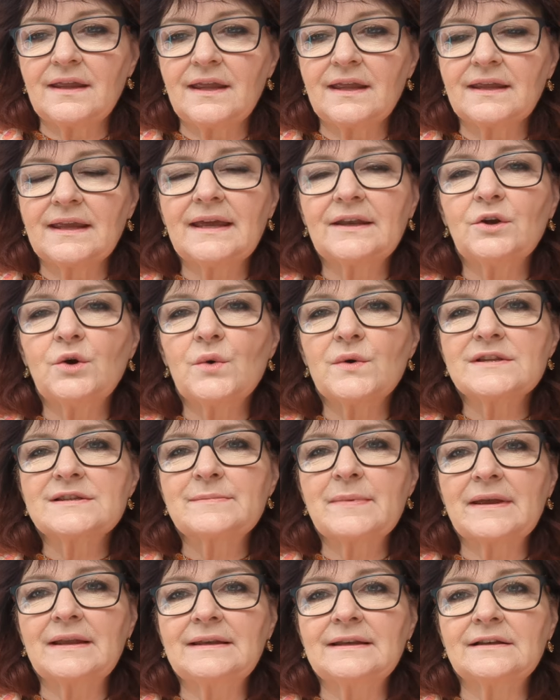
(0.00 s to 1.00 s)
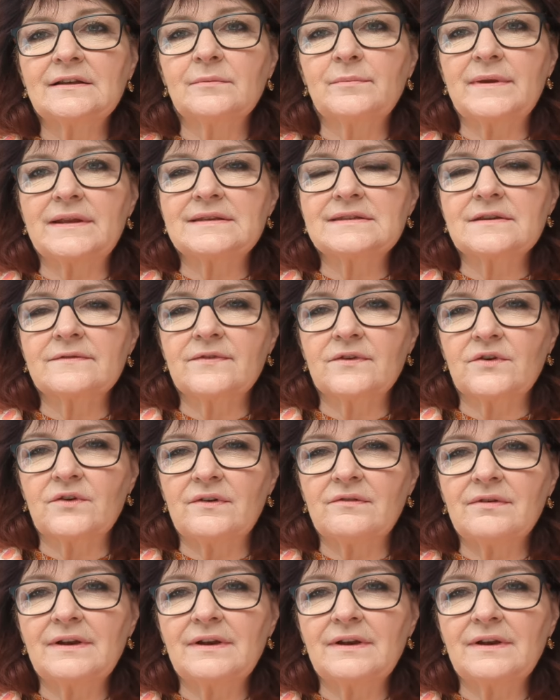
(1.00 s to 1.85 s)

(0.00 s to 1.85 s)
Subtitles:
it can always be a little bit difficult.